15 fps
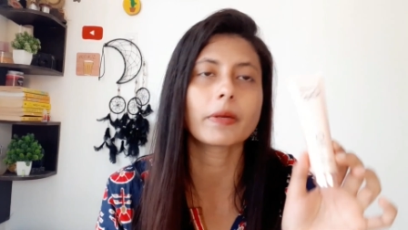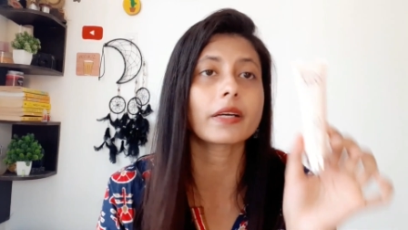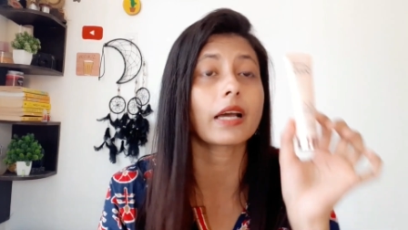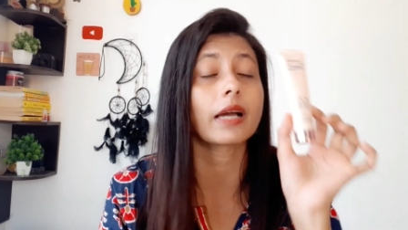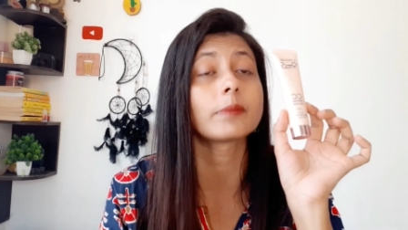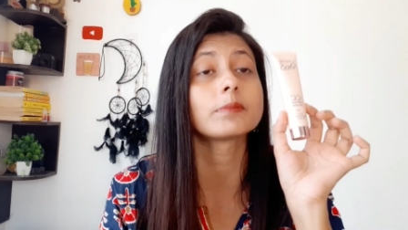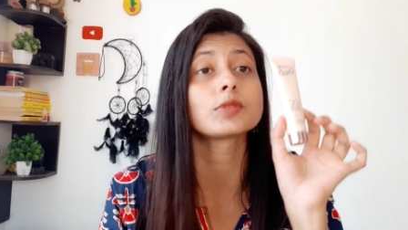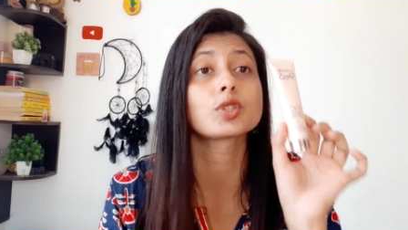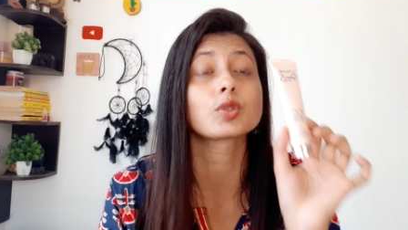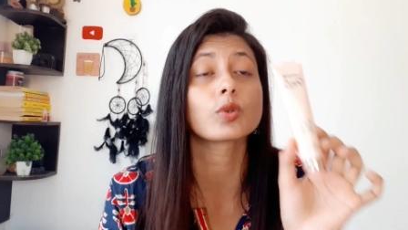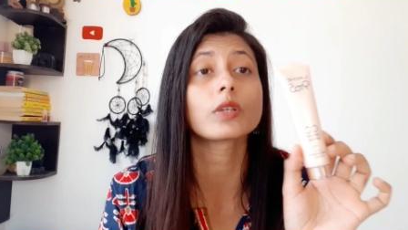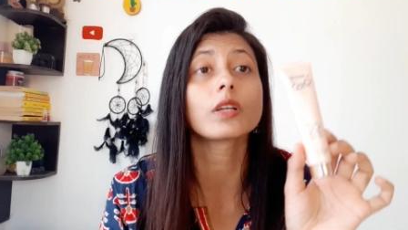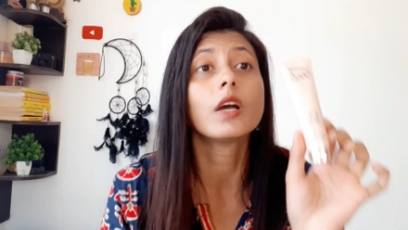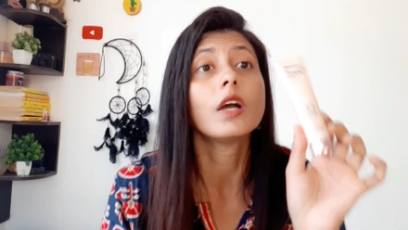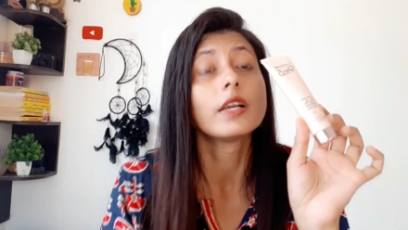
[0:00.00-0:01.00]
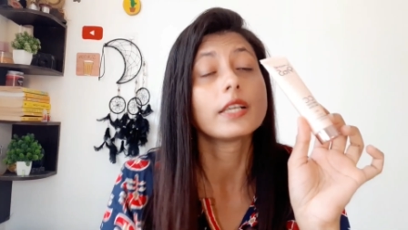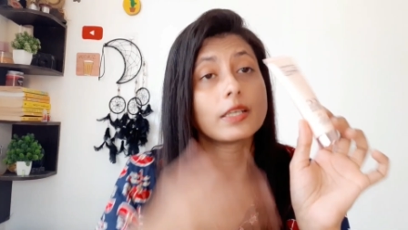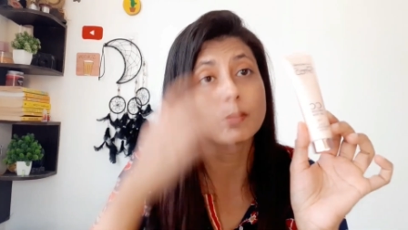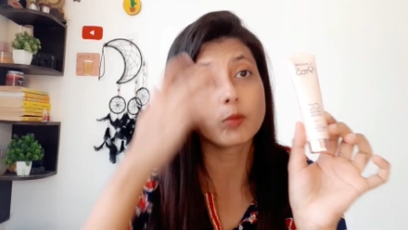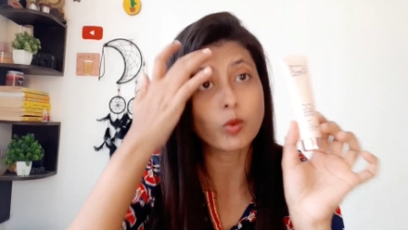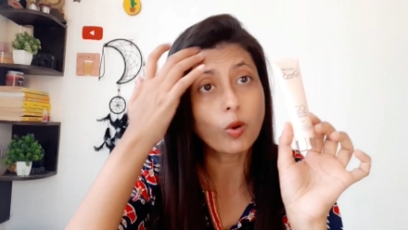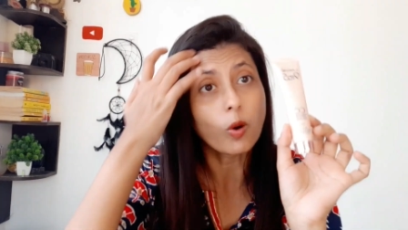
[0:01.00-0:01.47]
But I'm sure
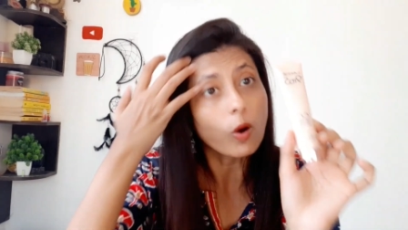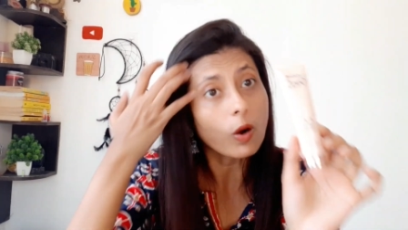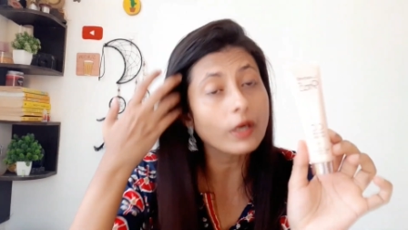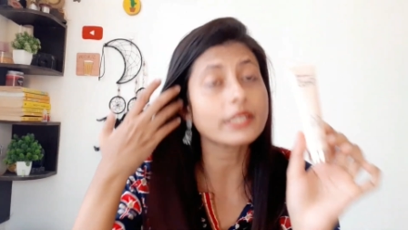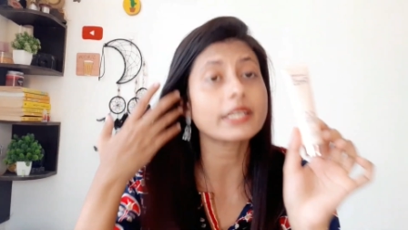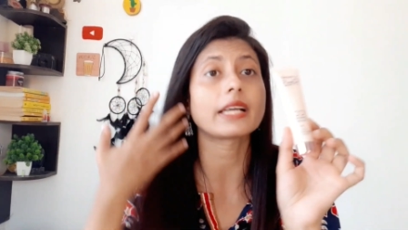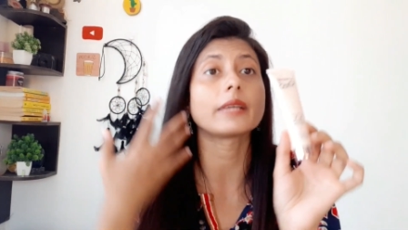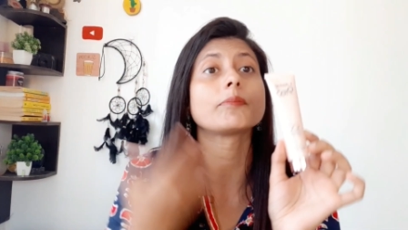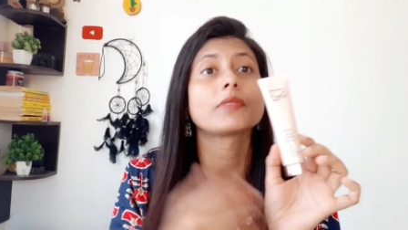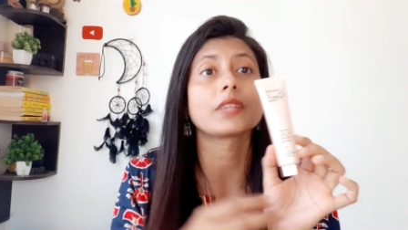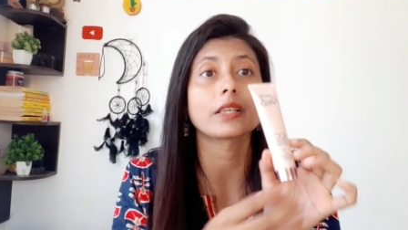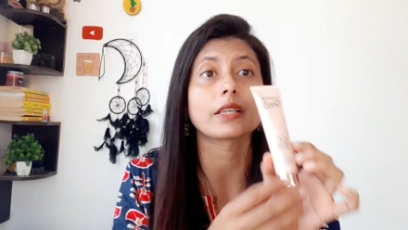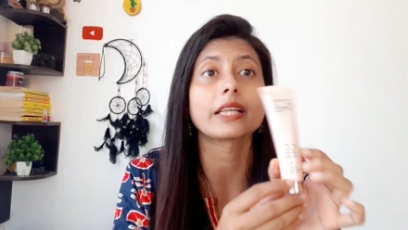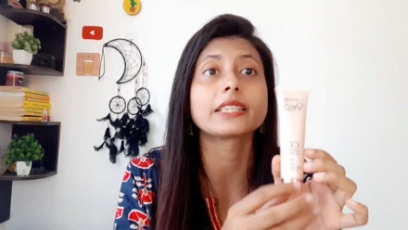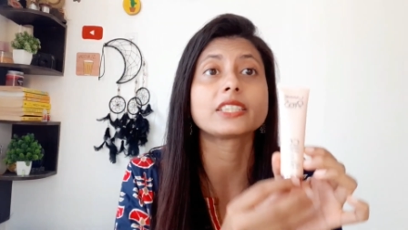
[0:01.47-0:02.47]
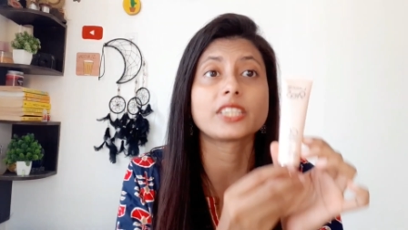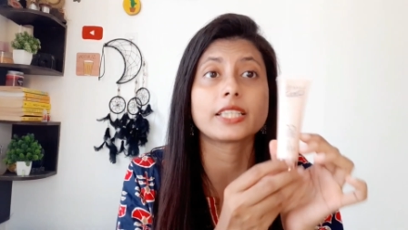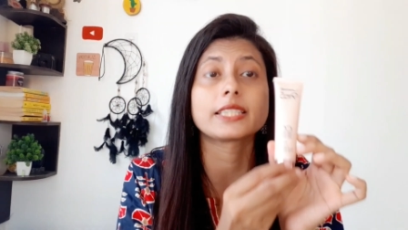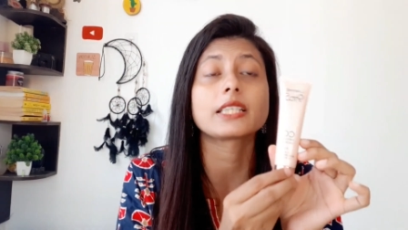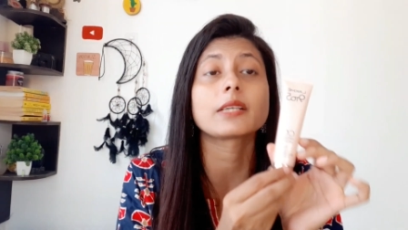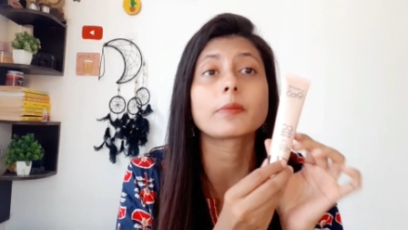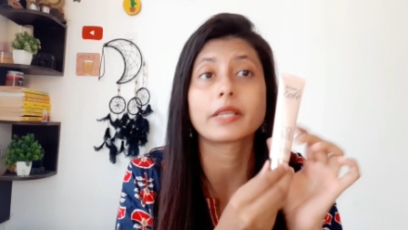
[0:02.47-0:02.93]
bahut time tak, like
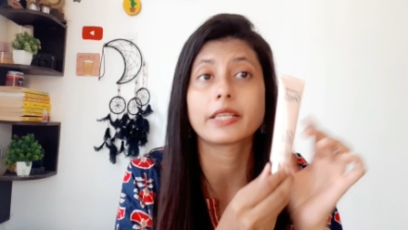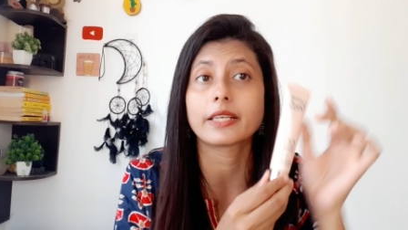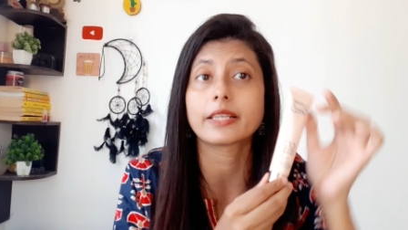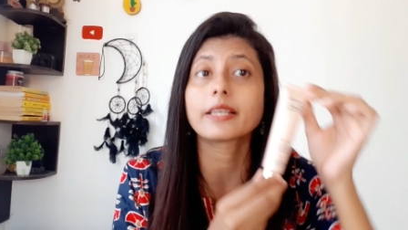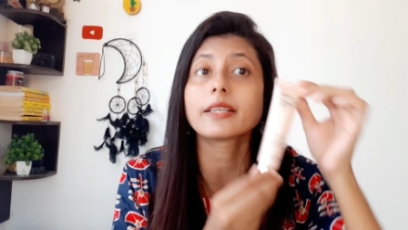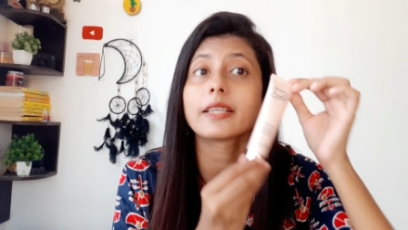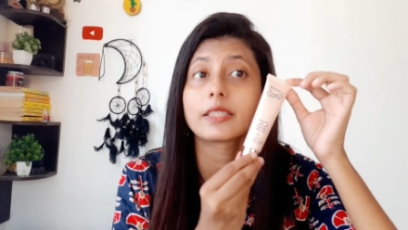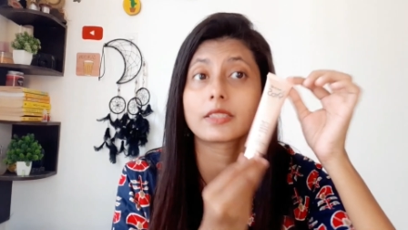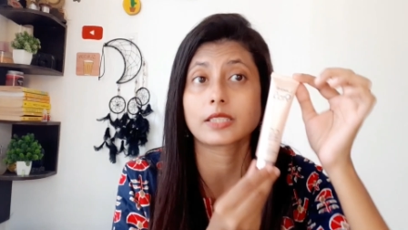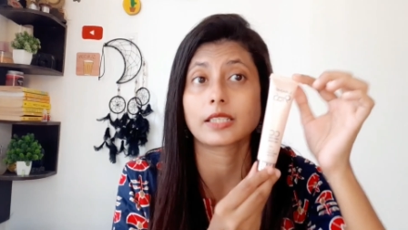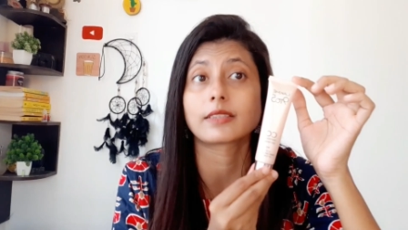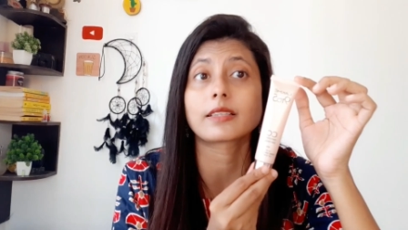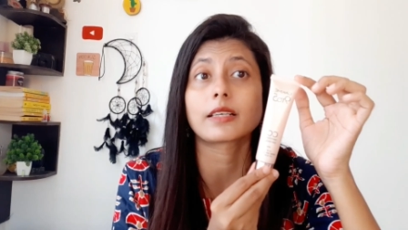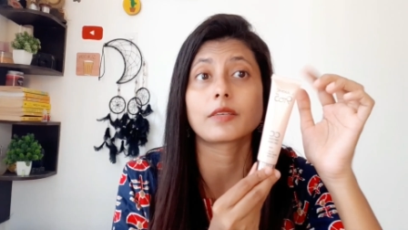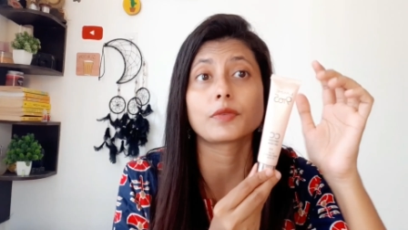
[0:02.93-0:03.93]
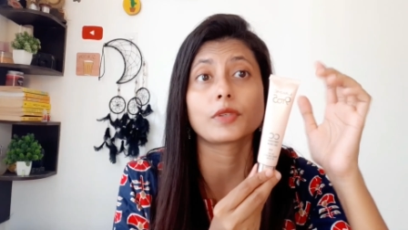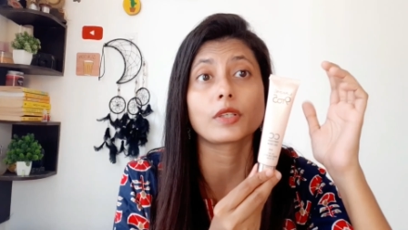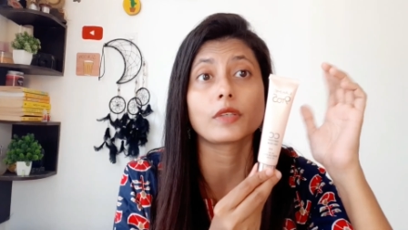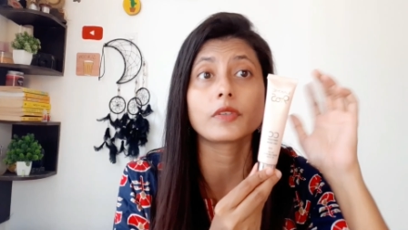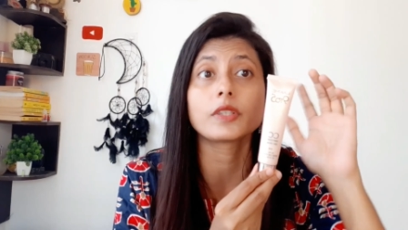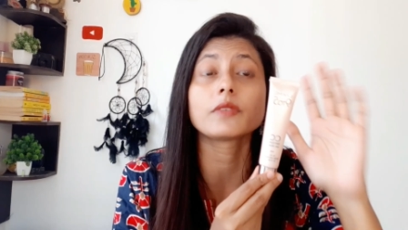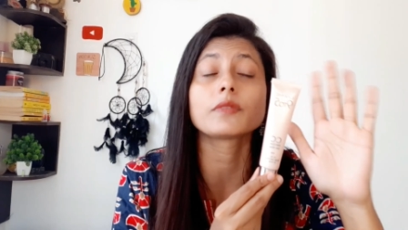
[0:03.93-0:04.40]
6-6 mahine ye chalta. If
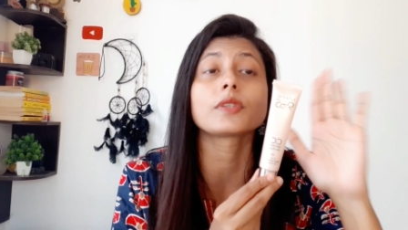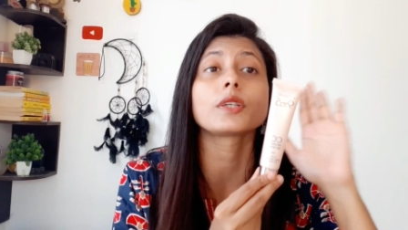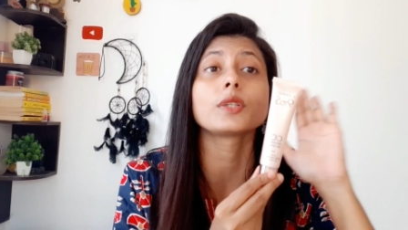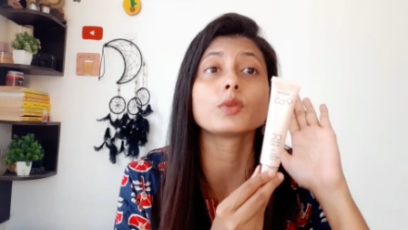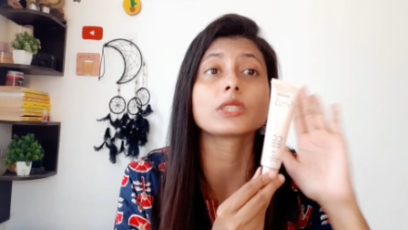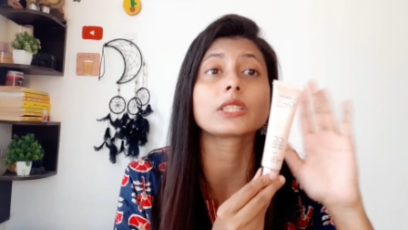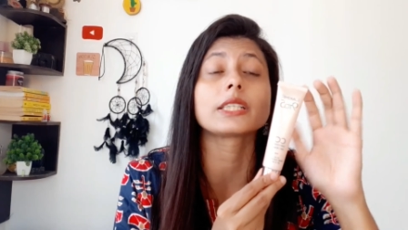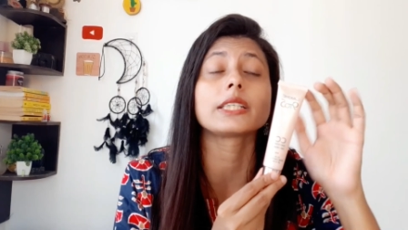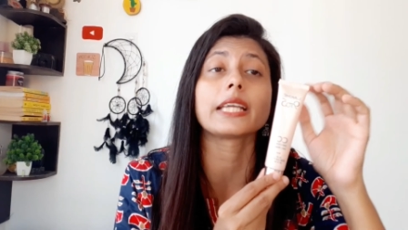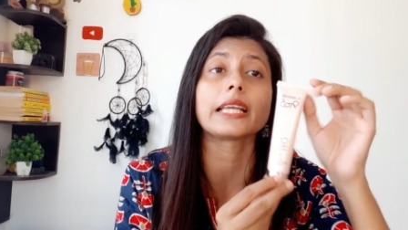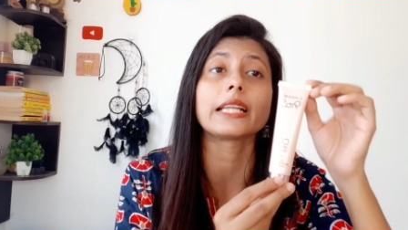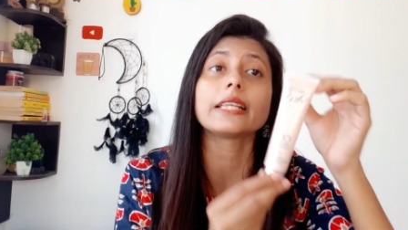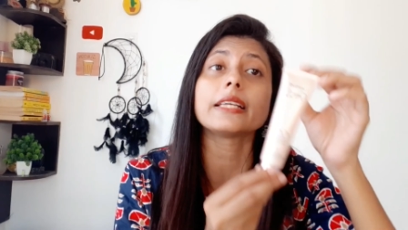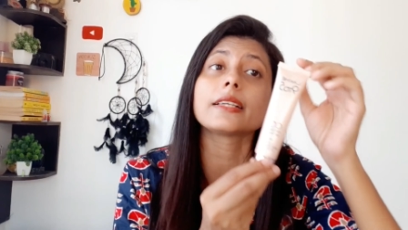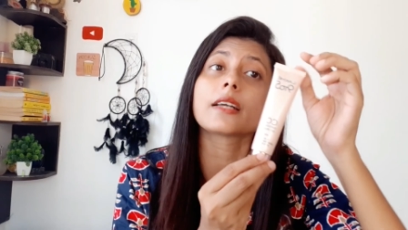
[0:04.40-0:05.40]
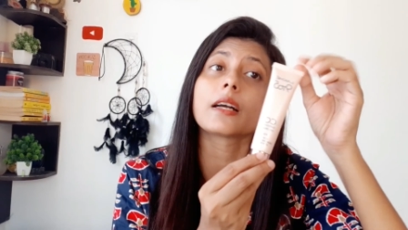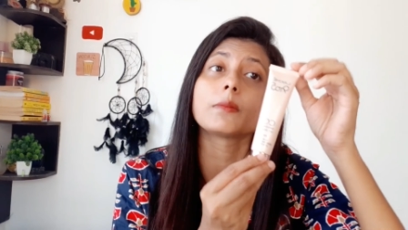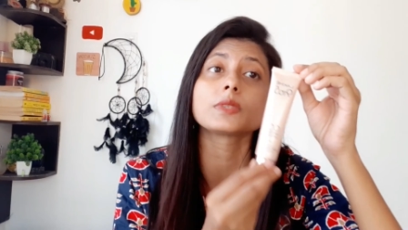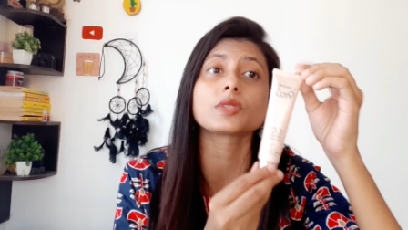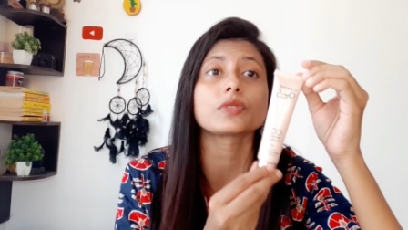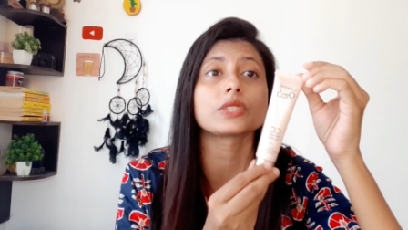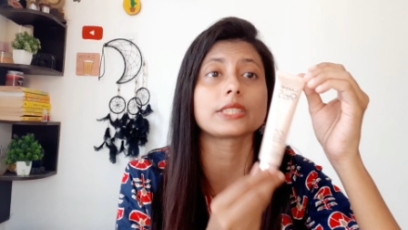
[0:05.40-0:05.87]
you're, even if you're using it daily, it
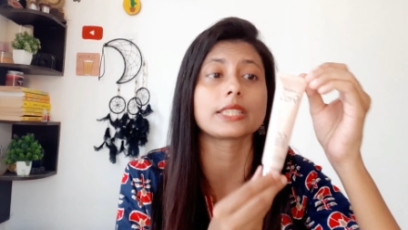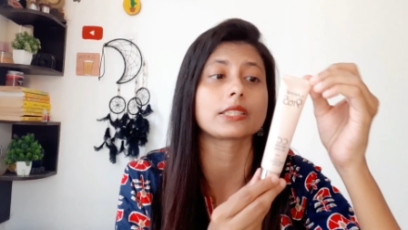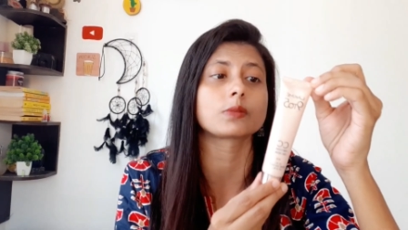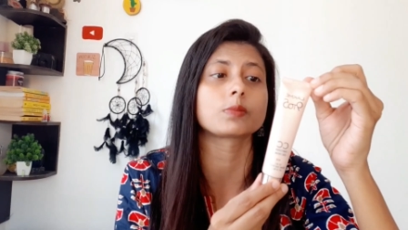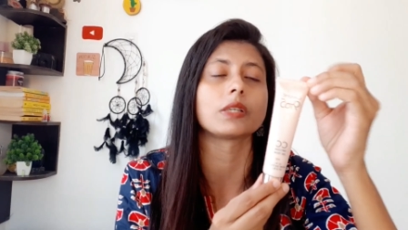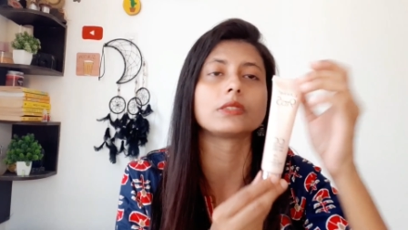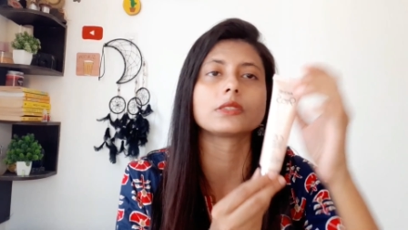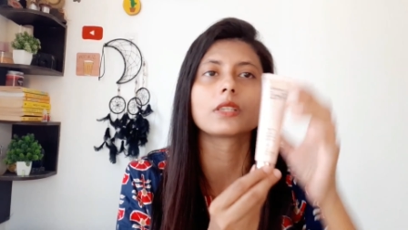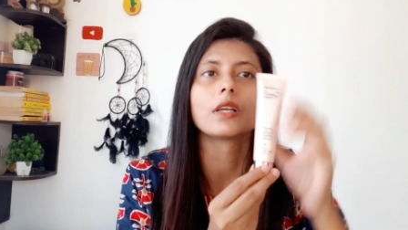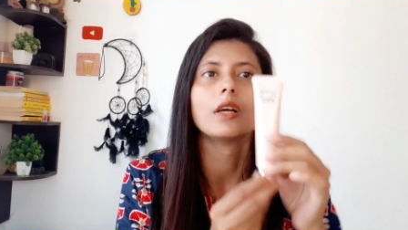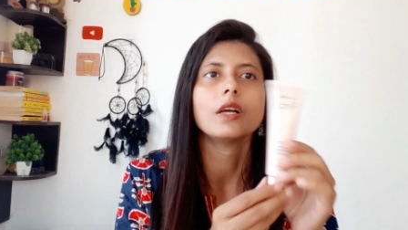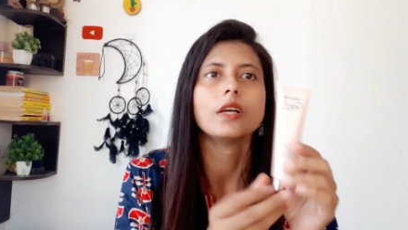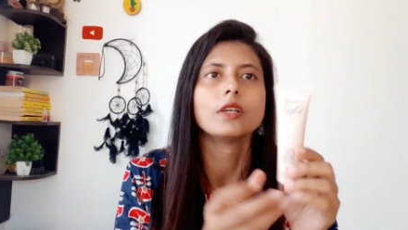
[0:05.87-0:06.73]
comes for 6 months.